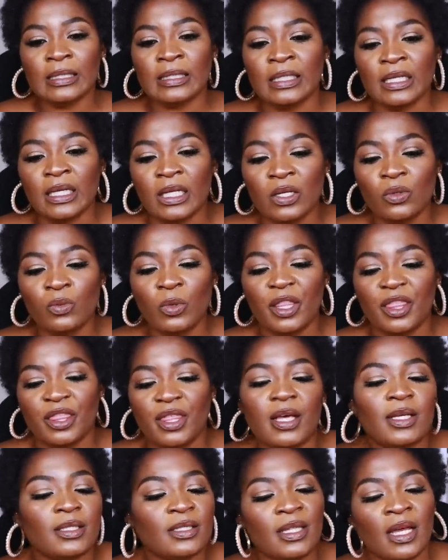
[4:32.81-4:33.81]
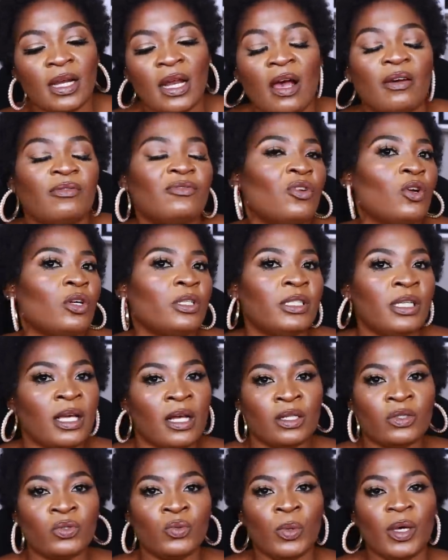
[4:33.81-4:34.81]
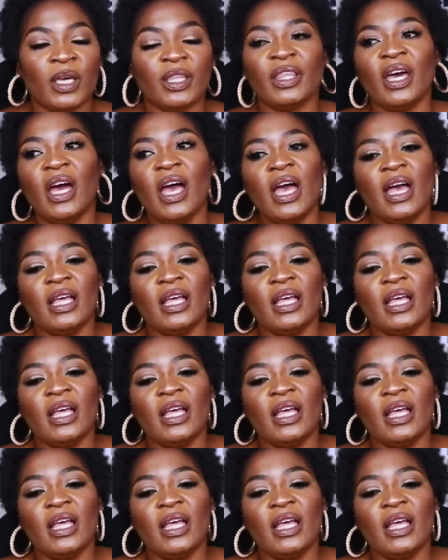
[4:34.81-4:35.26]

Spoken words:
deal with things that I've not dealt with.